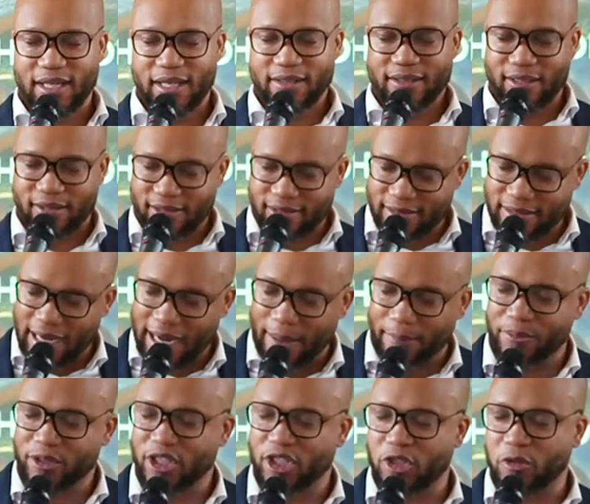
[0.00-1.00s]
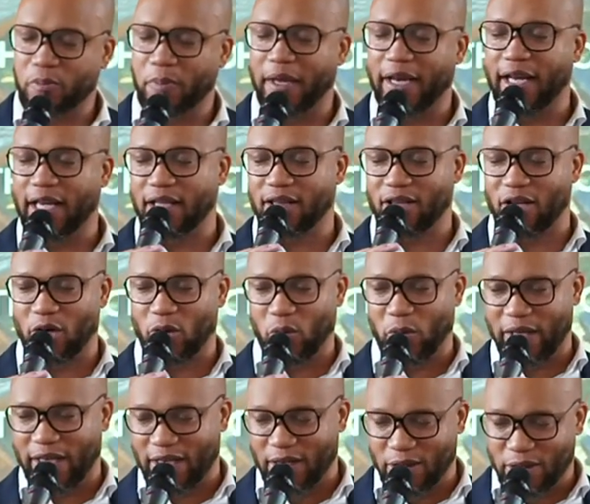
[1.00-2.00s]
to stop spinning their
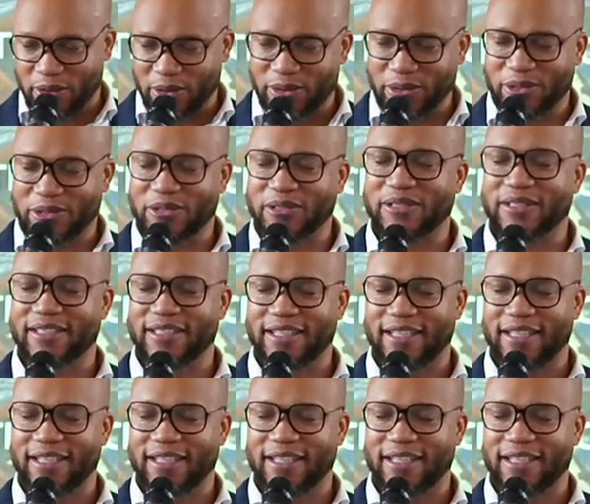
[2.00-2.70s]
wheels,